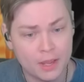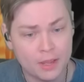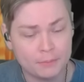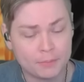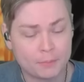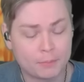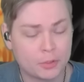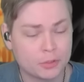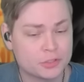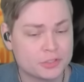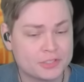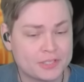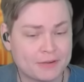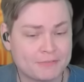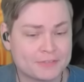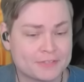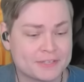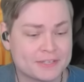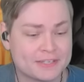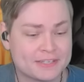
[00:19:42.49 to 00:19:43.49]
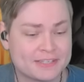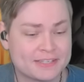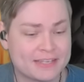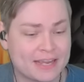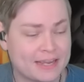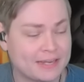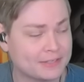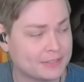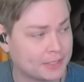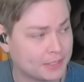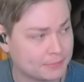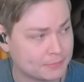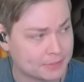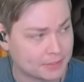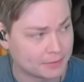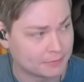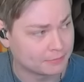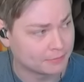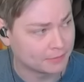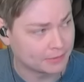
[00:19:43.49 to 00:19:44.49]
But Purging Staff is an insane time
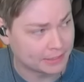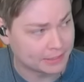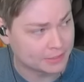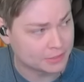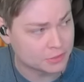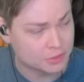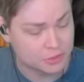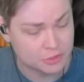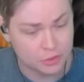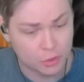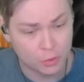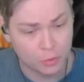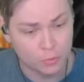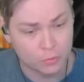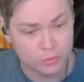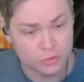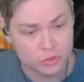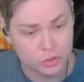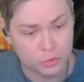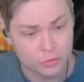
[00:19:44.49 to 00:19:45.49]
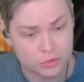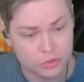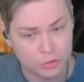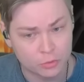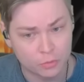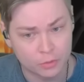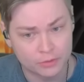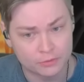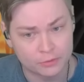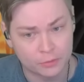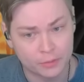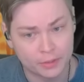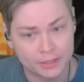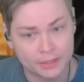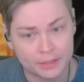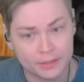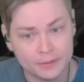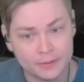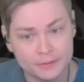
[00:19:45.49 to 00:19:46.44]
save. Like, it's so worth doing.